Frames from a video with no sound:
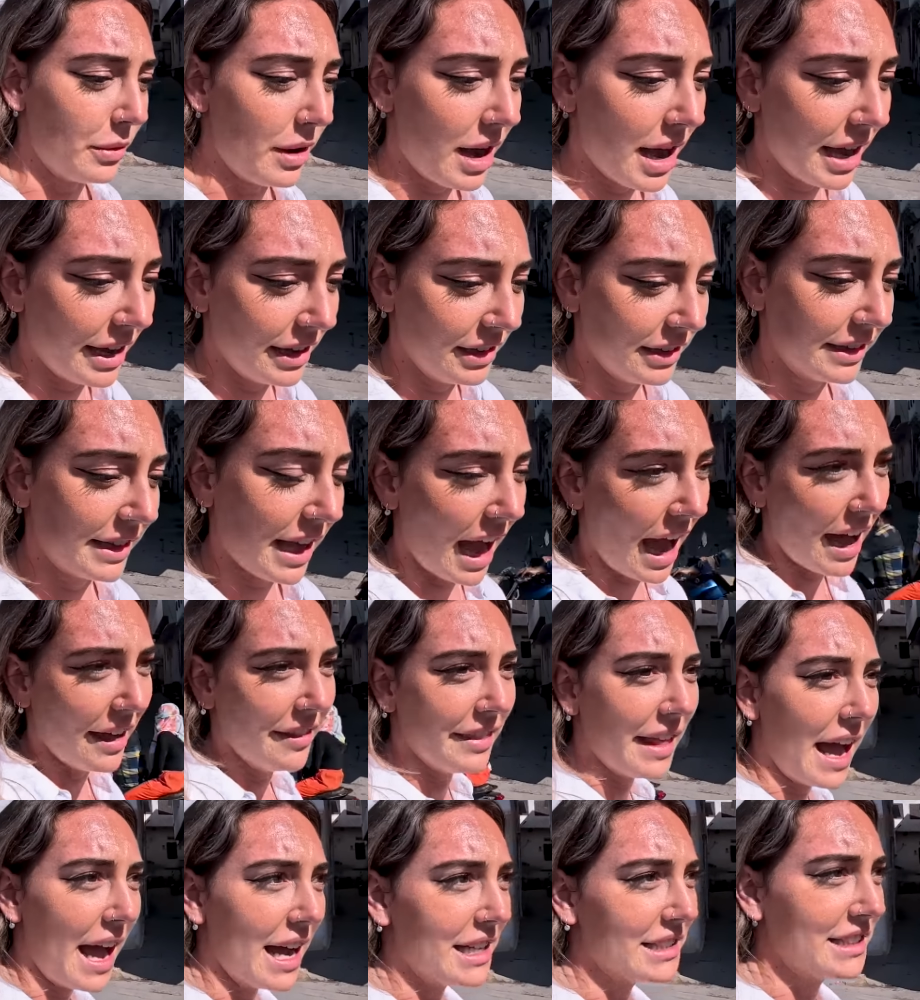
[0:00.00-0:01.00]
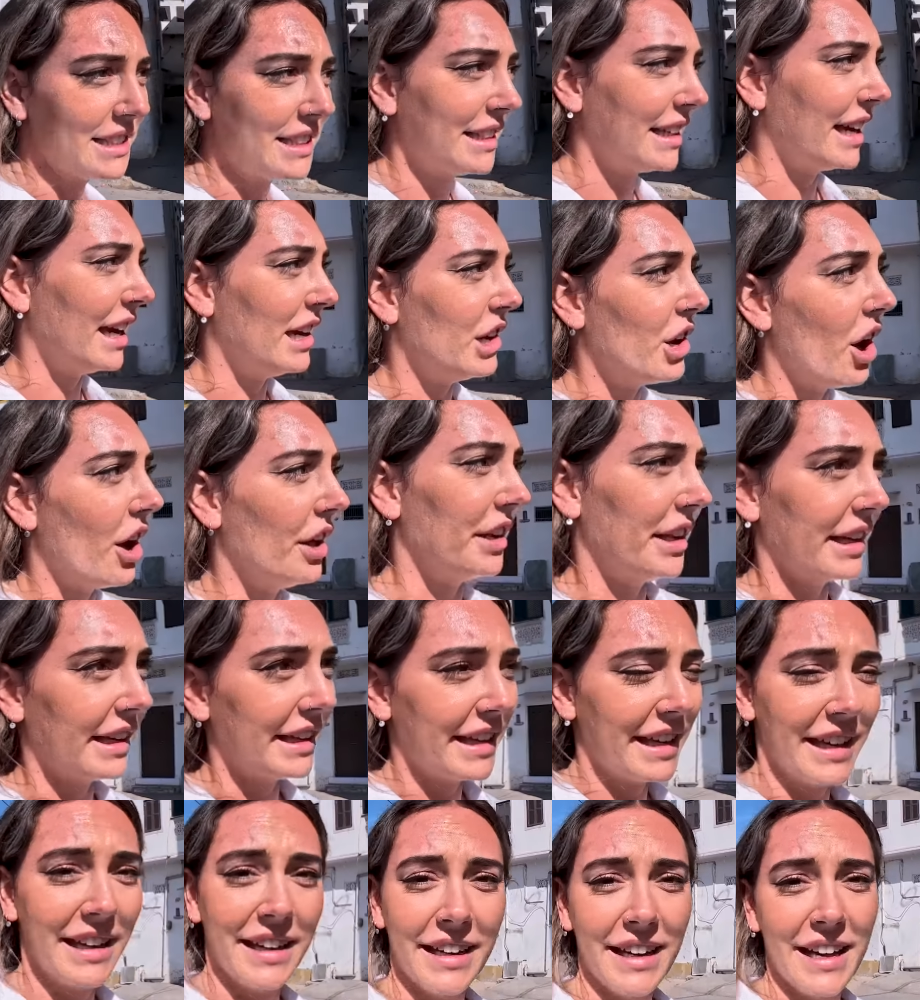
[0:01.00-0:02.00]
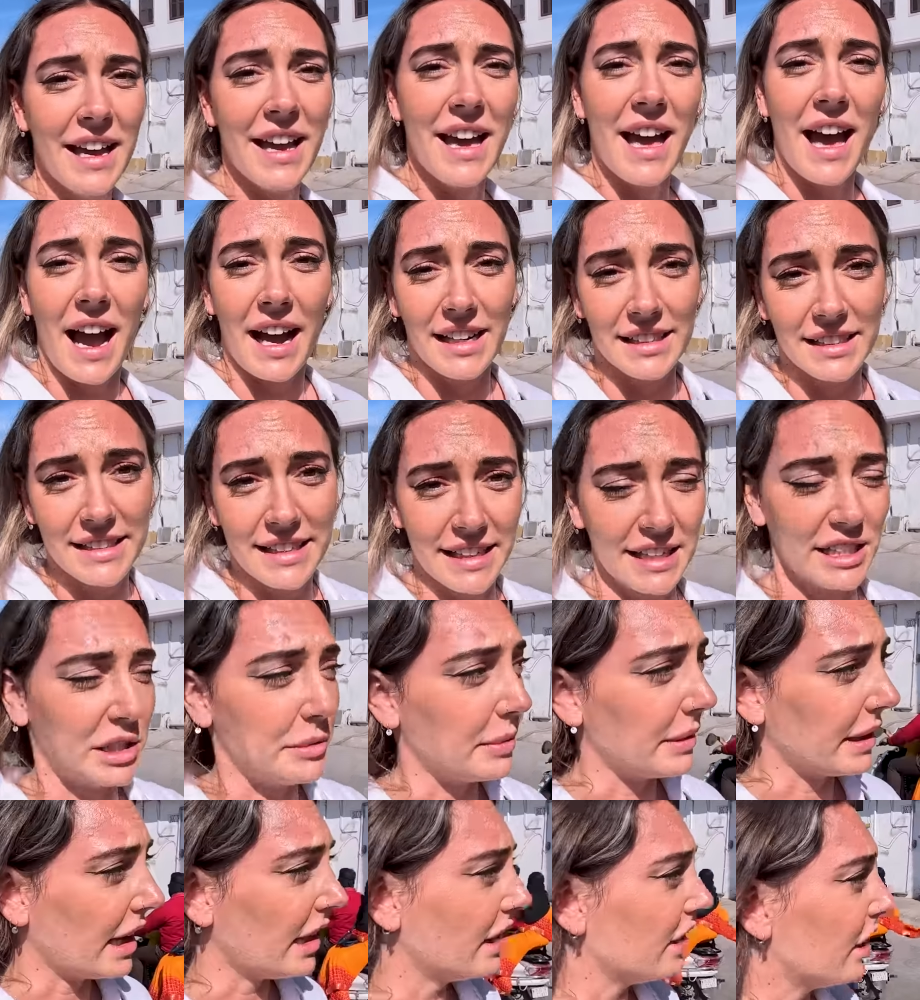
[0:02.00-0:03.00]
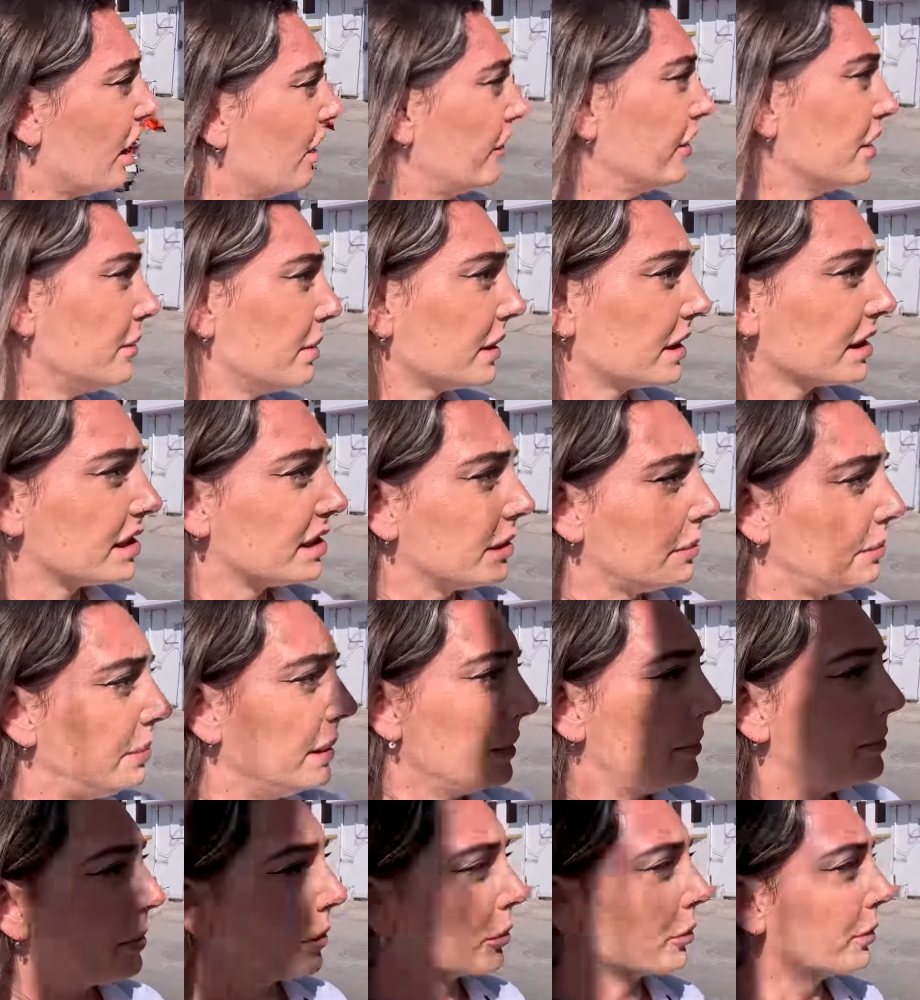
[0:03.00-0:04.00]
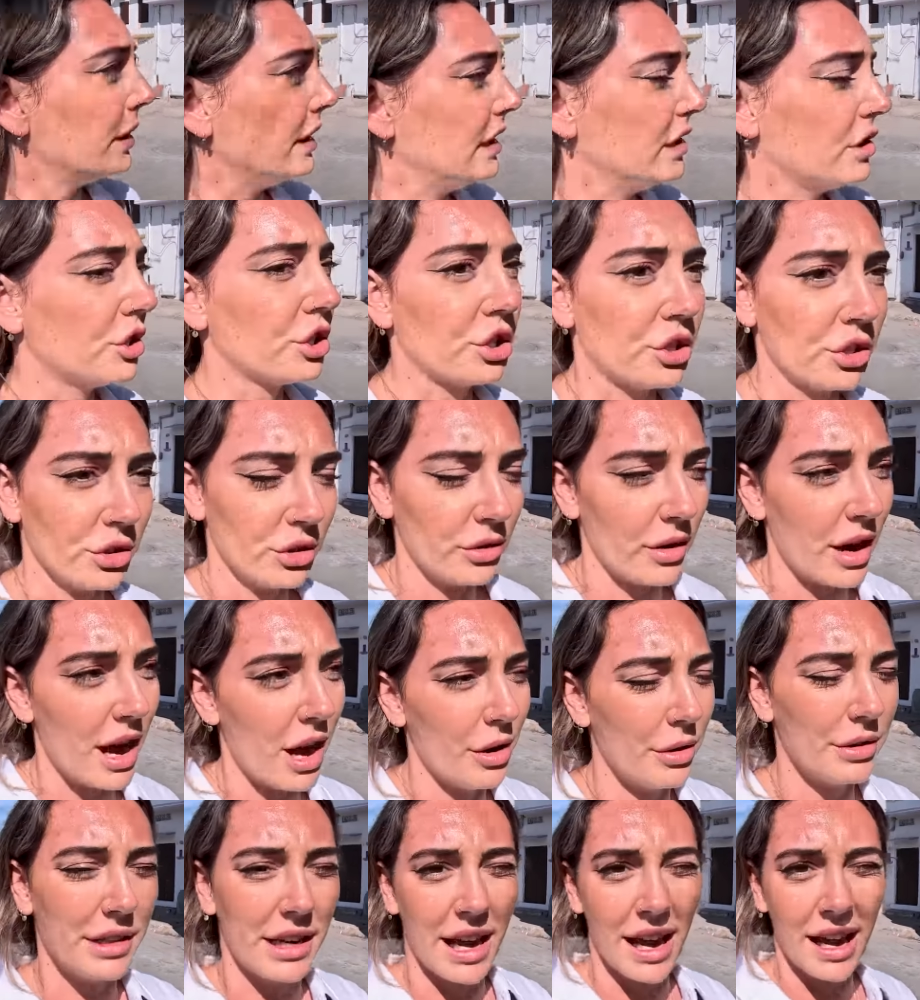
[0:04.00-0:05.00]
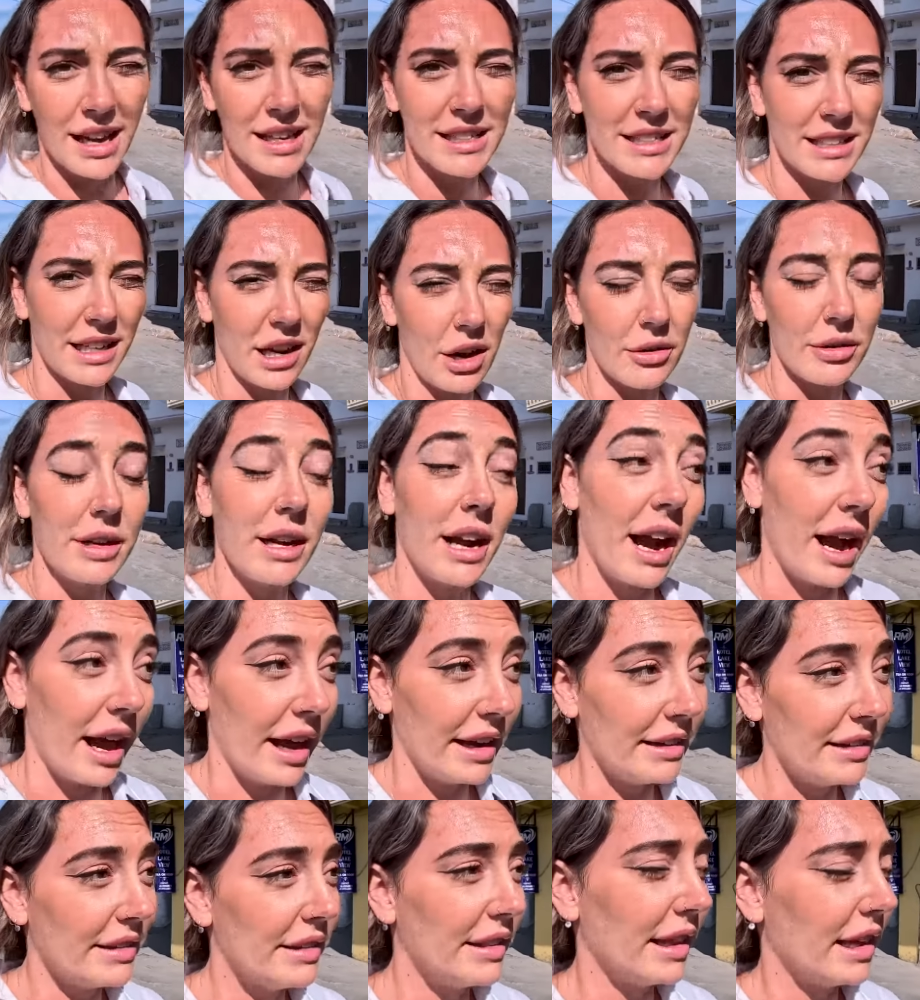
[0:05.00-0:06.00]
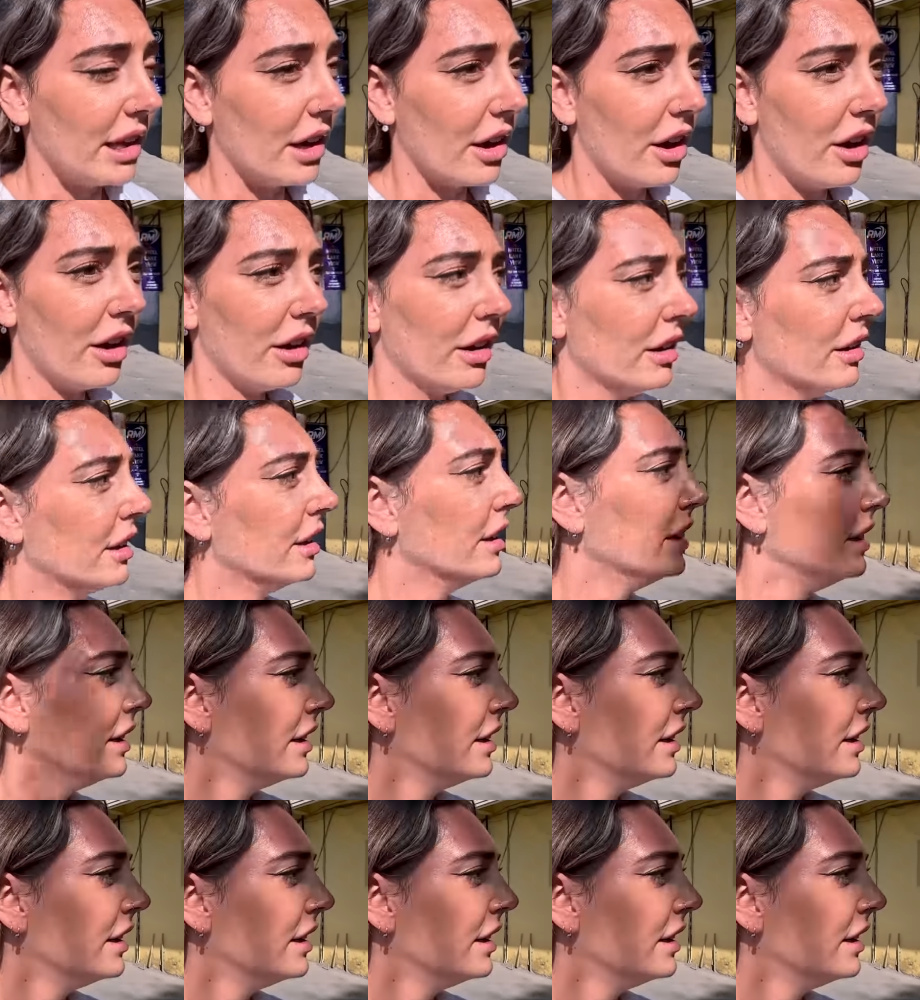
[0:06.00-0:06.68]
wild and as chaotic as this, but I love it because the people really show how nice and how kind they are.